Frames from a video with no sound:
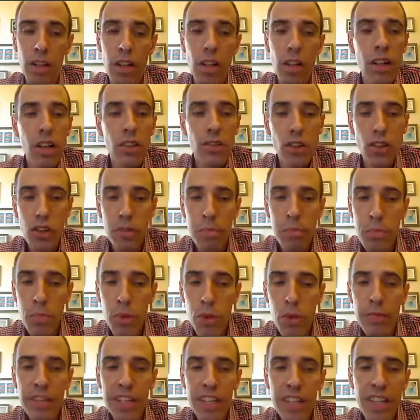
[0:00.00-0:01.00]
So the
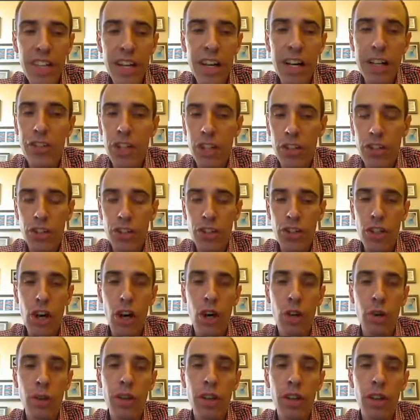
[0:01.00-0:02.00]
movie that I just
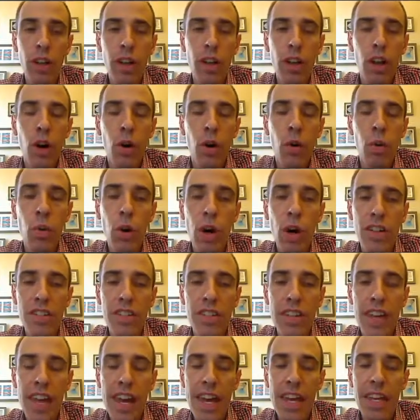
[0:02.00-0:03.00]
showed
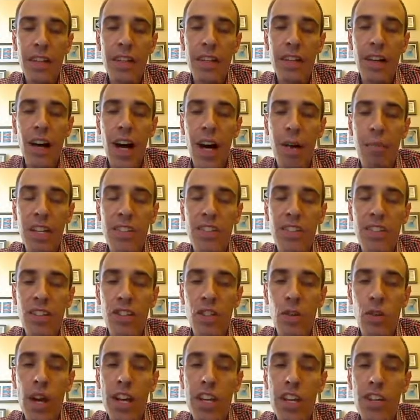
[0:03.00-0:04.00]
was a
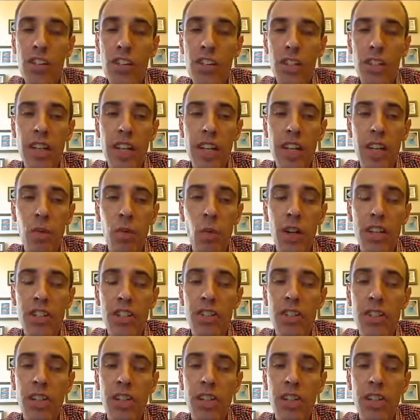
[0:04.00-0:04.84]
situation in which the